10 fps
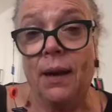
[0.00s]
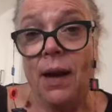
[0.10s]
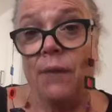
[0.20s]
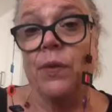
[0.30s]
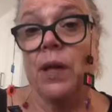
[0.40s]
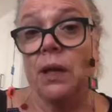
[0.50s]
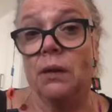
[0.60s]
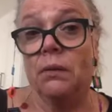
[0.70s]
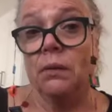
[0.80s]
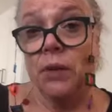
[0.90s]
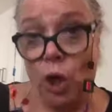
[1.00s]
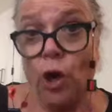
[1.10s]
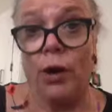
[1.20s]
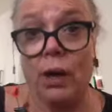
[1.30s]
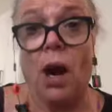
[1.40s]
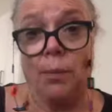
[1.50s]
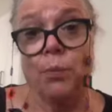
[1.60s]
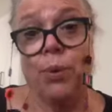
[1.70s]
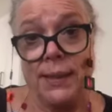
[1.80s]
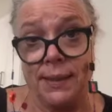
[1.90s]
of the current carbon
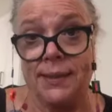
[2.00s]
pricing